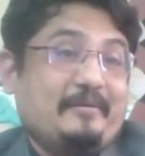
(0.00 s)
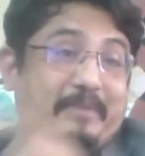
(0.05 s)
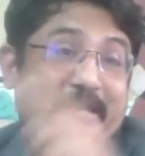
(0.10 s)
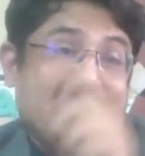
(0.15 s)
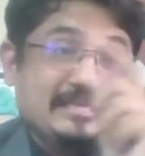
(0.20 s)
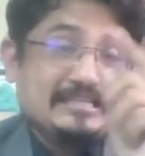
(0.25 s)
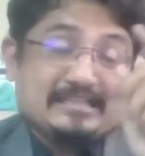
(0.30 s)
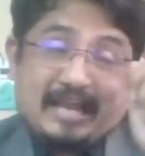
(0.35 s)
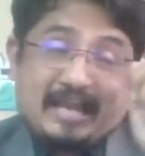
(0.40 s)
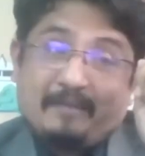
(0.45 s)

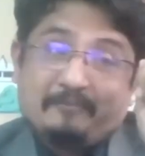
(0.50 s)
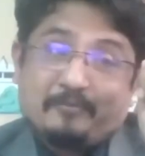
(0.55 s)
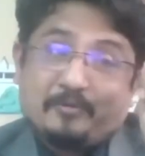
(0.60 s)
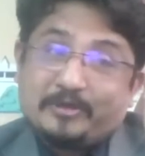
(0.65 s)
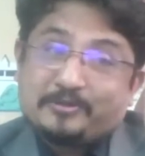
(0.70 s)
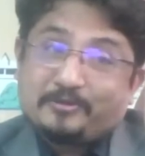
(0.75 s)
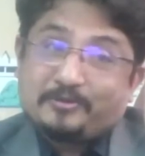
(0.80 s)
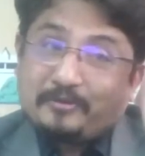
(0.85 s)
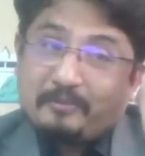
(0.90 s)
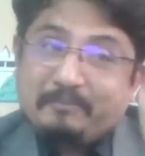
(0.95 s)
Please, I'm
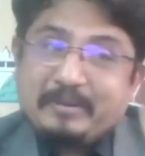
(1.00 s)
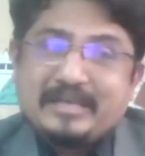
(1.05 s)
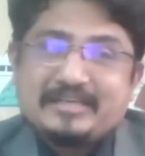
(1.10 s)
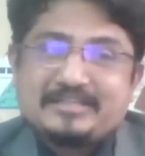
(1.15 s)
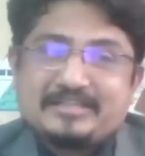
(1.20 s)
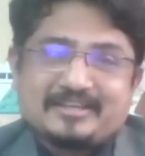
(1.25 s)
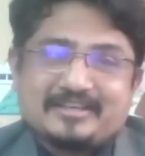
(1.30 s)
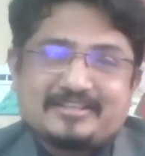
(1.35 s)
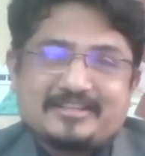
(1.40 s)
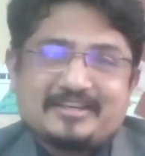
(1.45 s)
going to
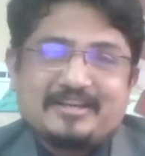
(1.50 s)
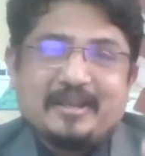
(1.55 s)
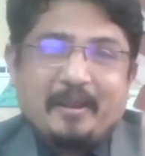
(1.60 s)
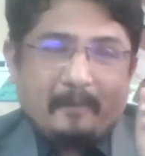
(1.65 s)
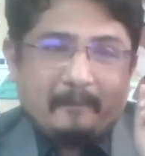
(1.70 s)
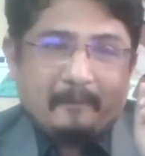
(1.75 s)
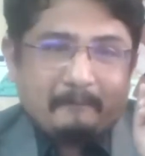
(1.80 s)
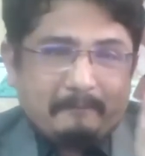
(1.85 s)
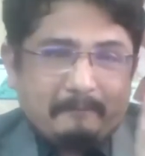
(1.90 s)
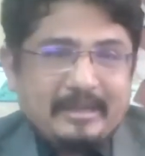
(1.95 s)
repeat
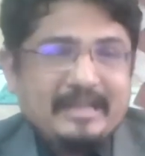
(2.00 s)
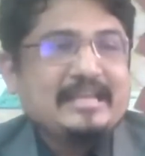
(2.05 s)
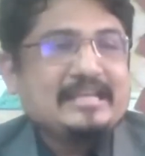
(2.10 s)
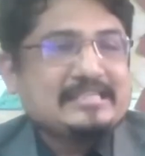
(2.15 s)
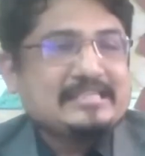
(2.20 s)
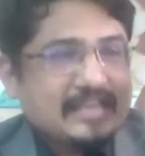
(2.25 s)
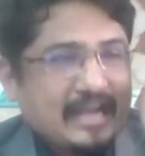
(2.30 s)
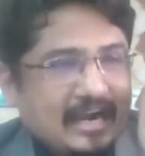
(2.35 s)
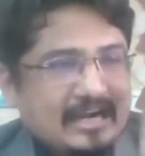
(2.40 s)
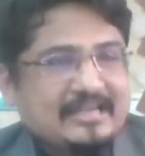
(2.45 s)
it.
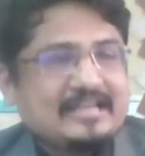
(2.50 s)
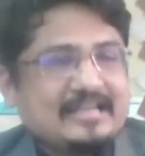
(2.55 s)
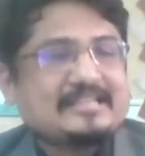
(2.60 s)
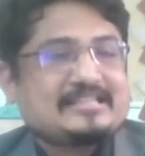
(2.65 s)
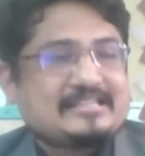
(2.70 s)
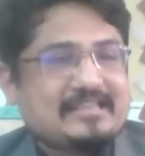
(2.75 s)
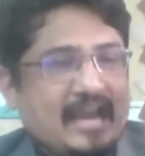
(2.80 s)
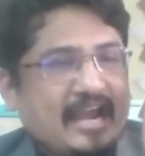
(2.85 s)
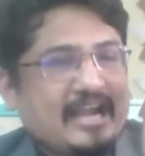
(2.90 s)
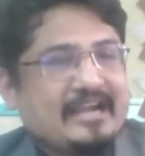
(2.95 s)
Please
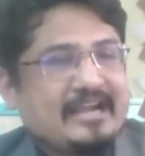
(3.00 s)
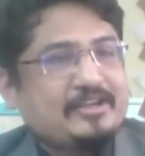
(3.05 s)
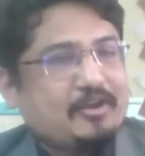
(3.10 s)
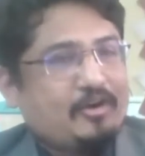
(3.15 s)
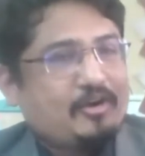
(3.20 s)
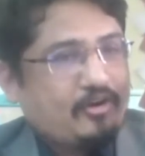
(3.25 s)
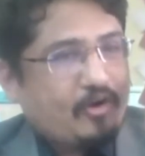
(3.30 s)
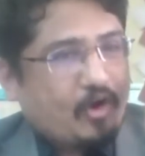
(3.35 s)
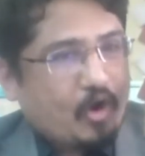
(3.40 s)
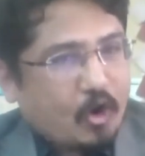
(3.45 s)
understand
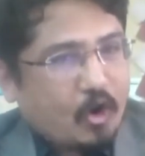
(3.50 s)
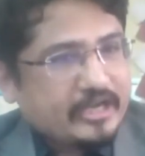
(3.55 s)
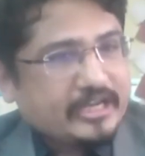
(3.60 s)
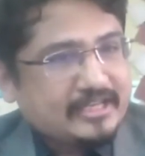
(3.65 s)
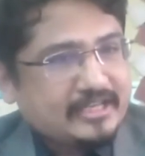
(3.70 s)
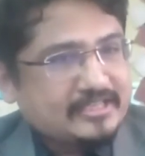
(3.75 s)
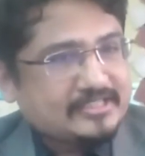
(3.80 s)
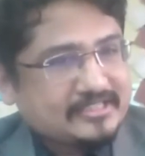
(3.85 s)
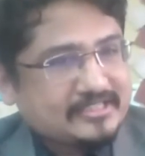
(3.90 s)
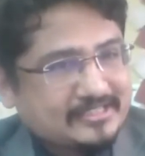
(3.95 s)
your
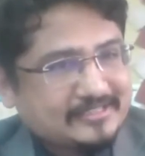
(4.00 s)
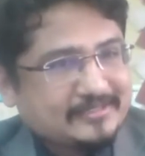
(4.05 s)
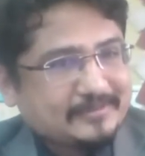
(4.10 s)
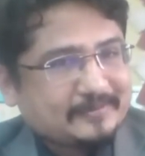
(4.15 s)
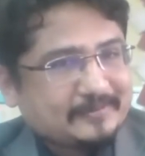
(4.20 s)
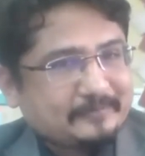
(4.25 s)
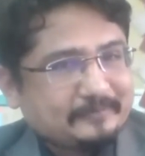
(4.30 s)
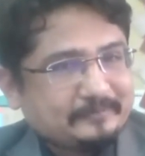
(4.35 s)
audience